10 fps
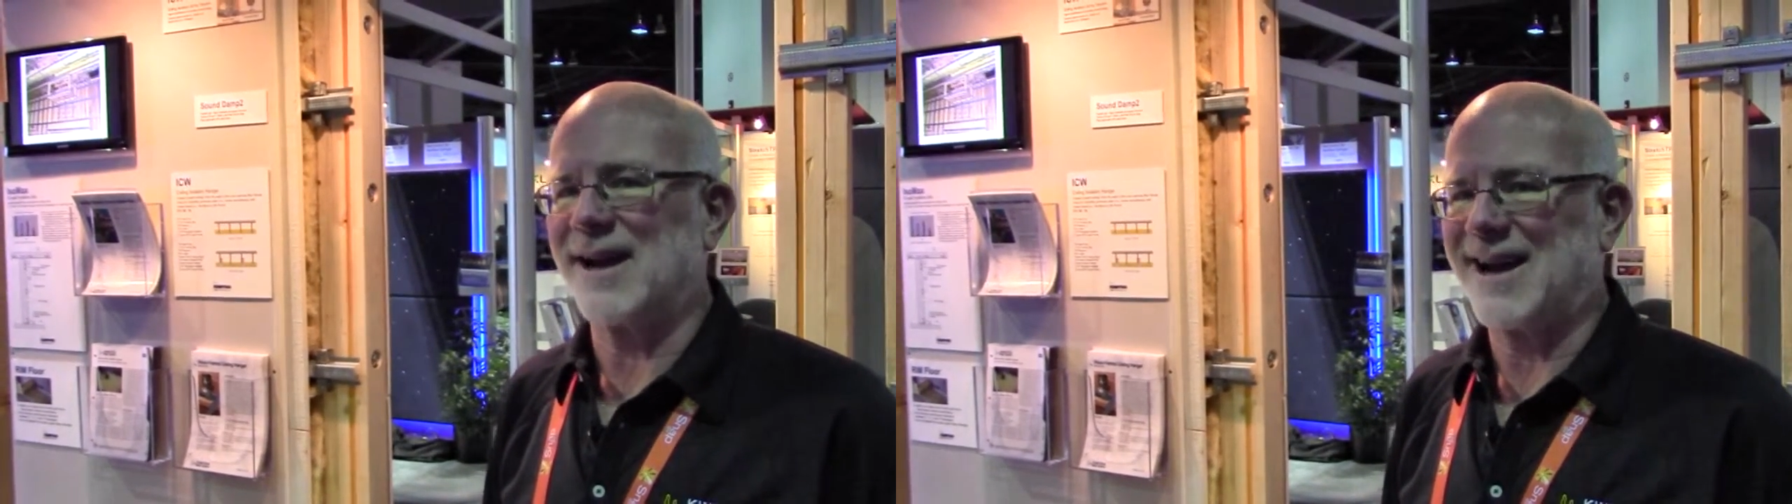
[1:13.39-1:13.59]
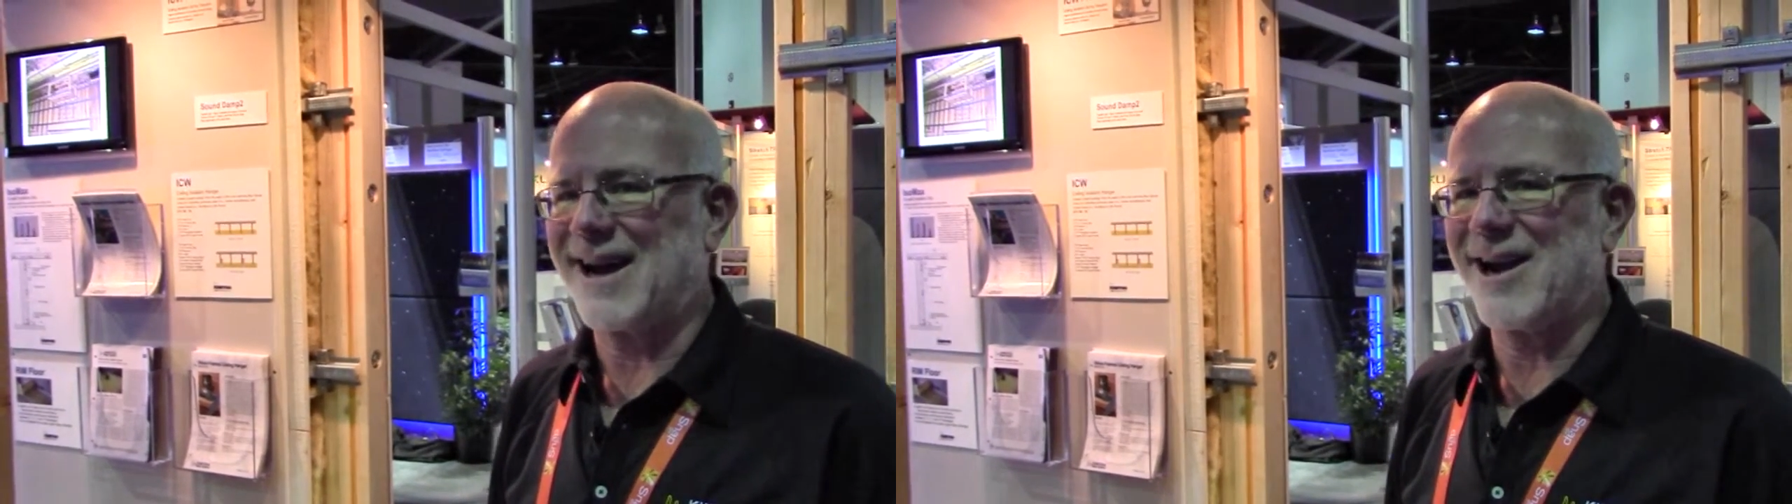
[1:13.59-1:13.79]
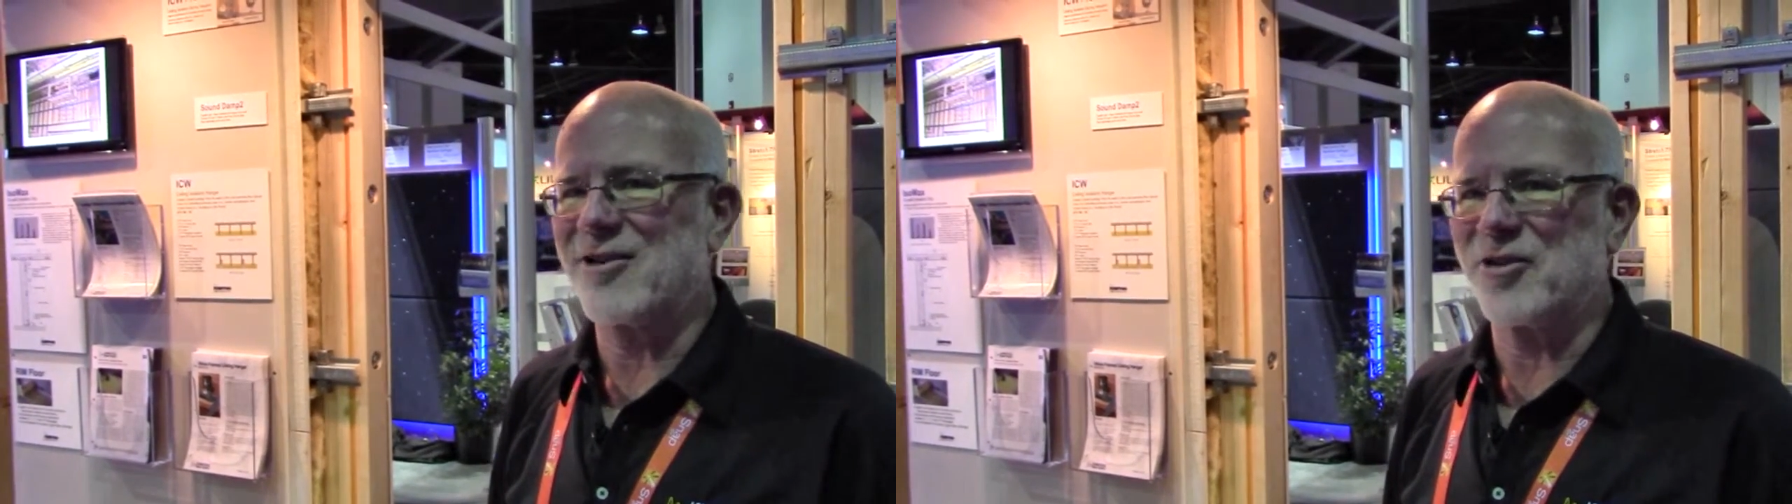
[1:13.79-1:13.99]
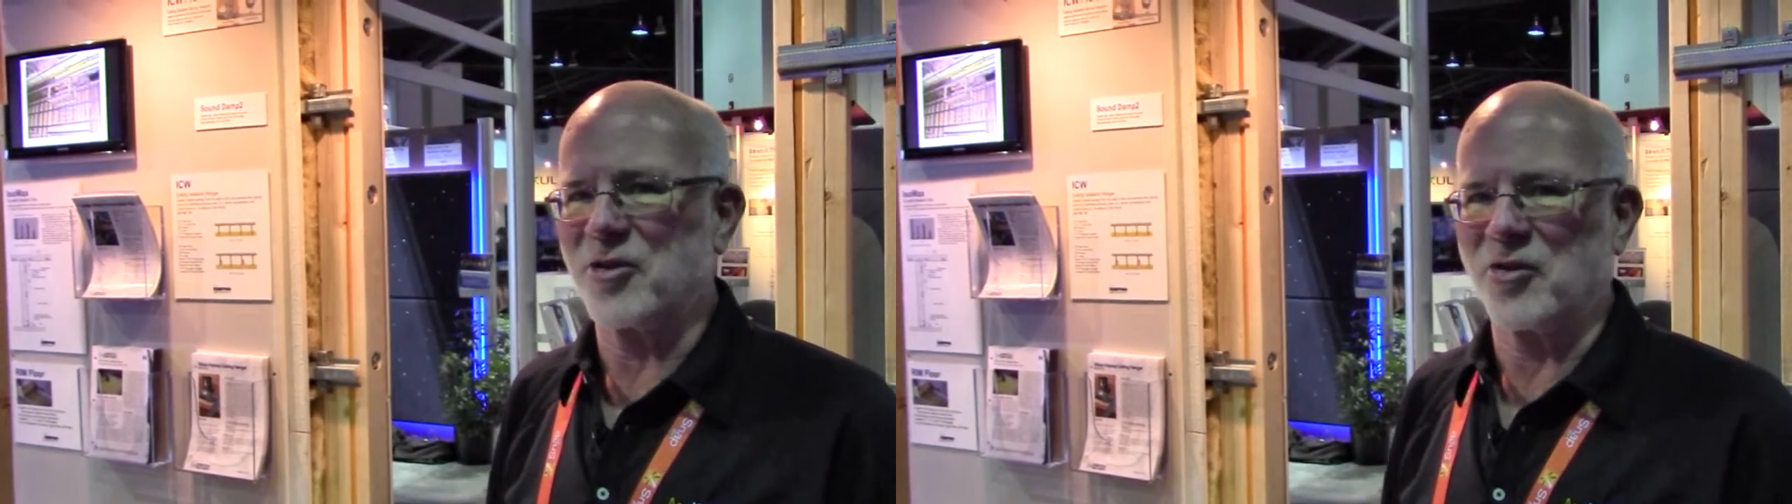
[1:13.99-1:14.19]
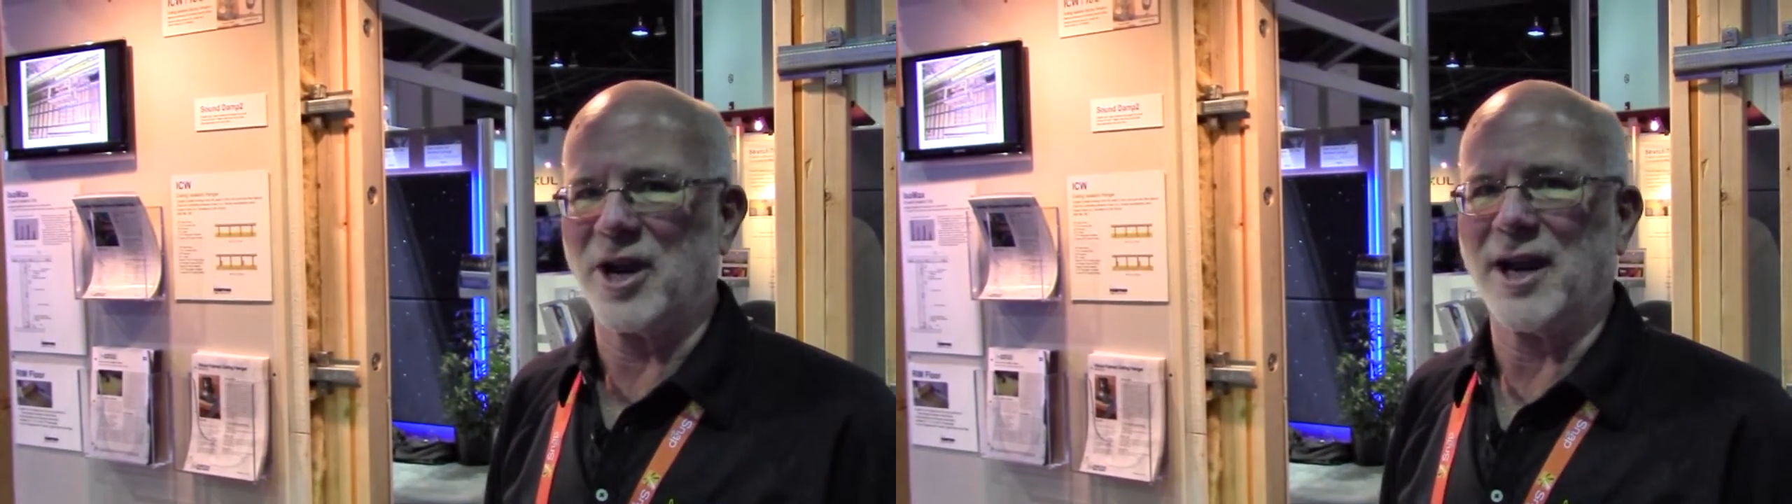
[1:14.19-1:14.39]
a higher
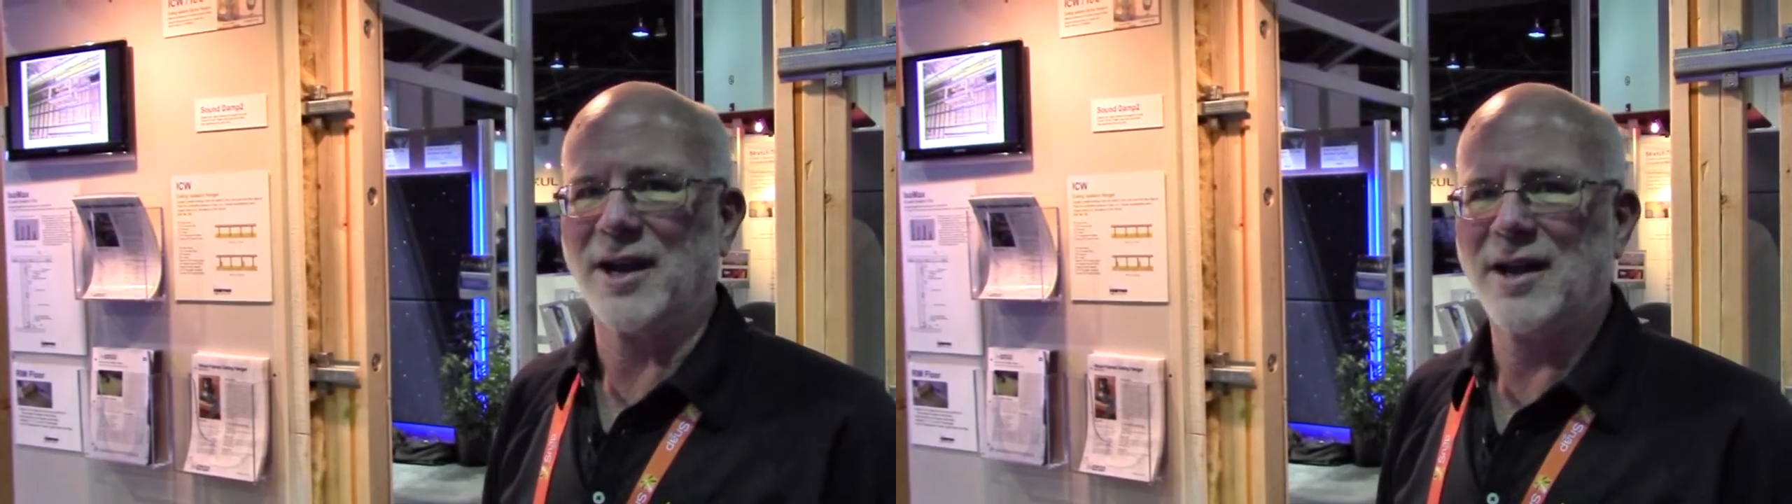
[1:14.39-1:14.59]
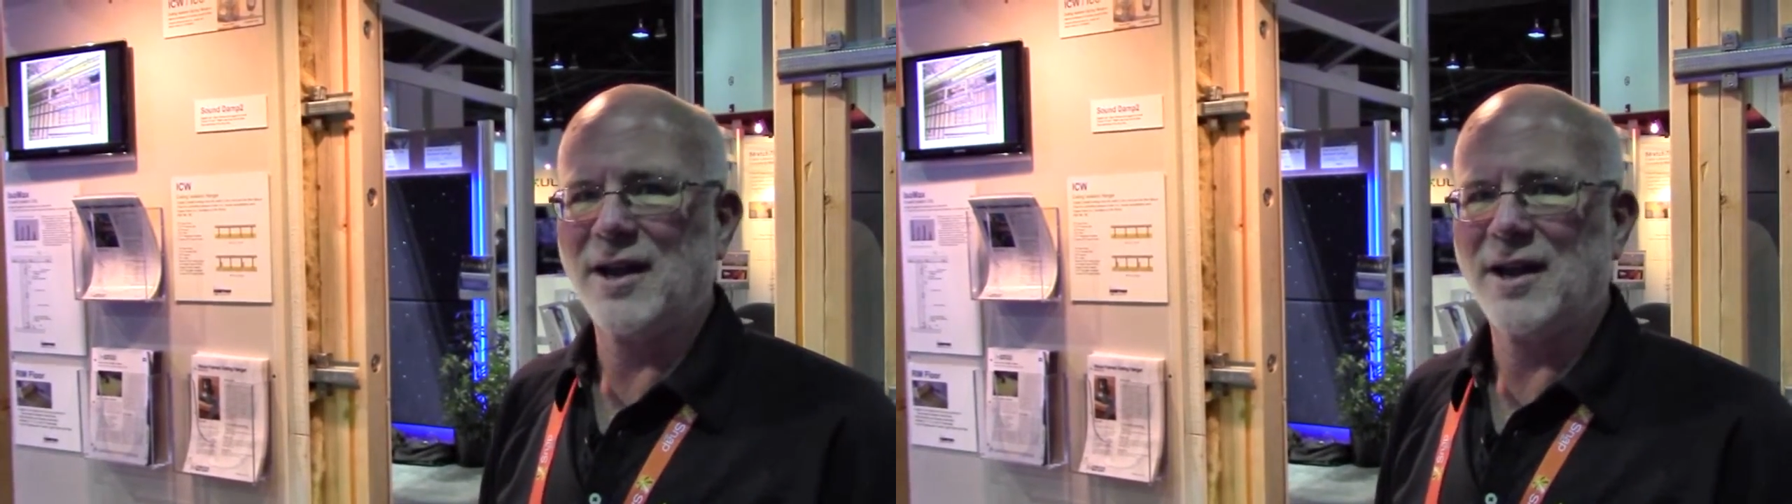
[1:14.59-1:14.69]
degree